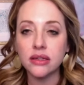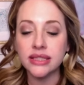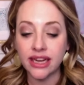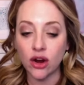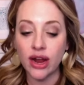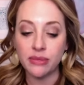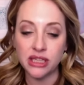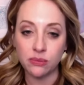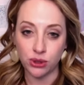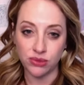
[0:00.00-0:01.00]
CRM
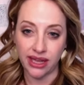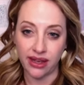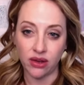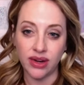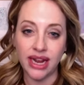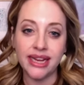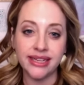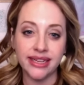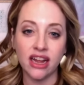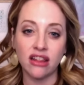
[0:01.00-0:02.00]
is Boomtown. It
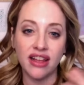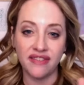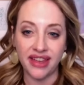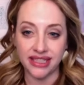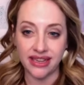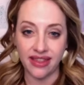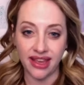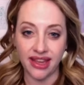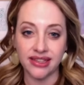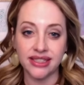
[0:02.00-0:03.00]
does not like fancy
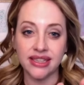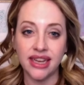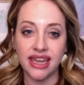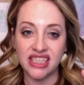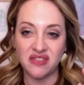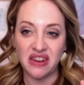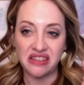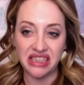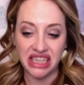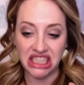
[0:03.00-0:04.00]
things. It's
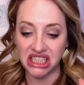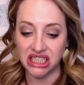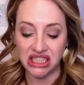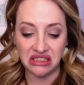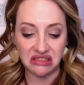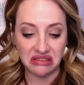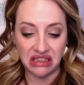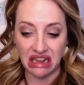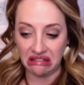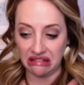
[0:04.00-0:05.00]
very just
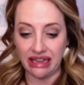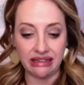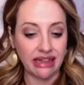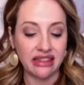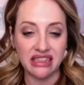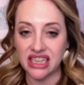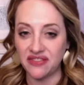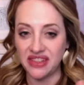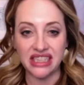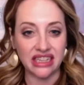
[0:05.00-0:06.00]
ugly. Like the
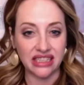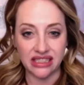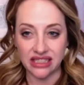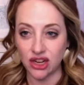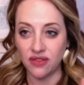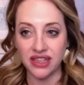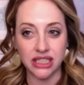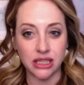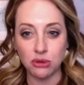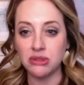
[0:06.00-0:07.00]
stuff it sends, no
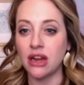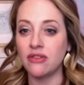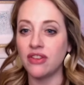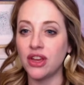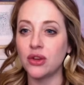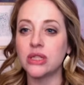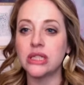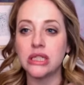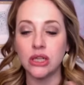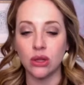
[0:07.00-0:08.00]
offense to the Boomtown
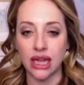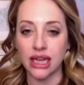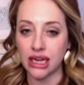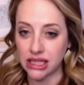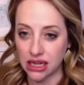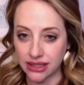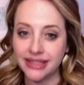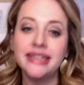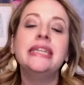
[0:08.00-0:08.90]
folks, don't like it. It's ugly.